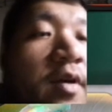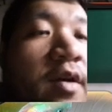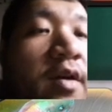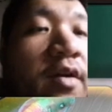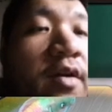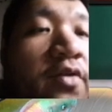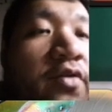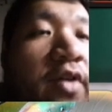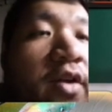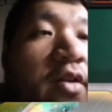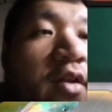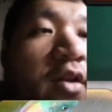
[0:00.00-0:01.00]
trying to
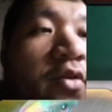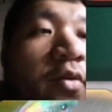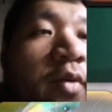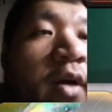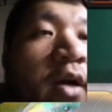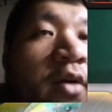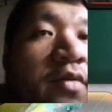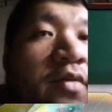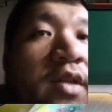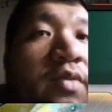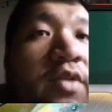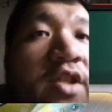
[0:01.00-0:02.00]
dig their way out of this,
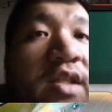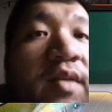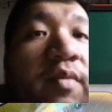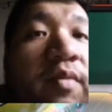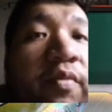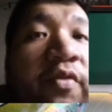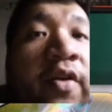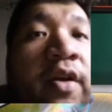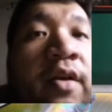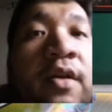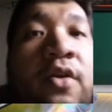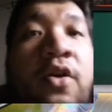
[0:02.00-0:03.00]
which is a very good
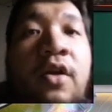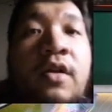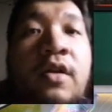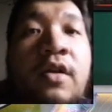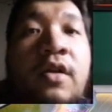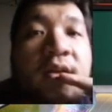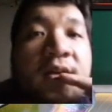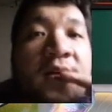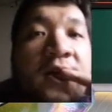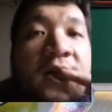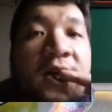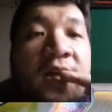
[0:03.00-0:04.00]
call.
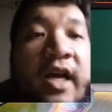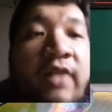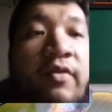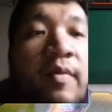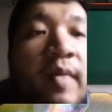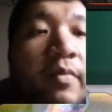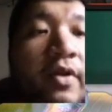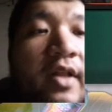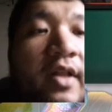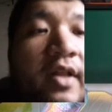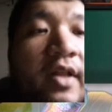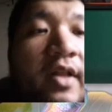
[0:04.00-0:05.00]
Yeah, remember that
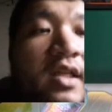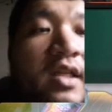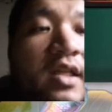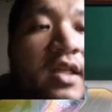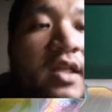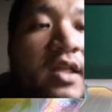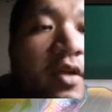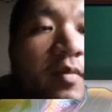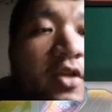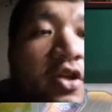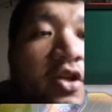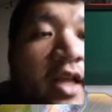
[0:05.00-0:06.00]
this is pretty much our
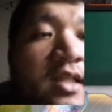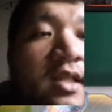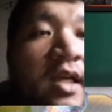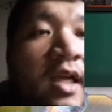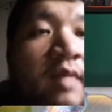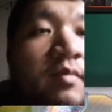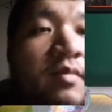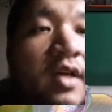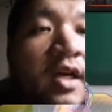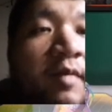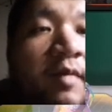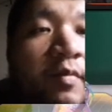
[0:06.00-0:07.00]
last game.
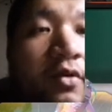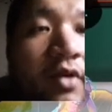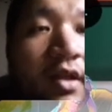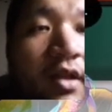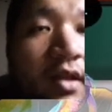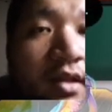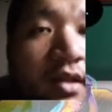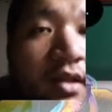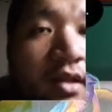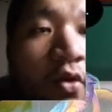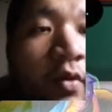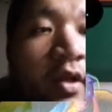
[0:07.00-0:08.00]
Opponent doesn't know
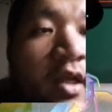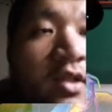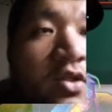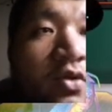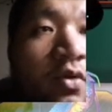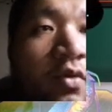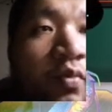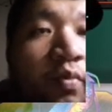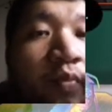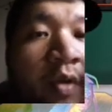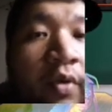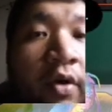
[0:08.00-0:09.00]
it yet, so... but
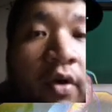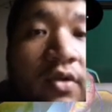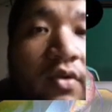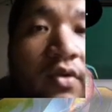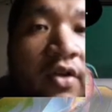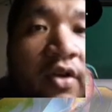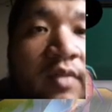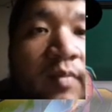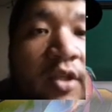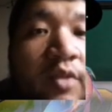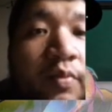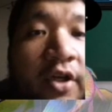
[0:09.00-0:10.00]
we're also under as much
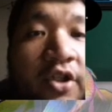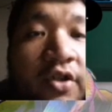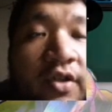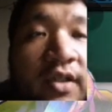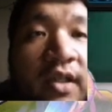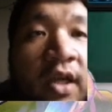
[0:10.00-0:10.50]
pressure as they are.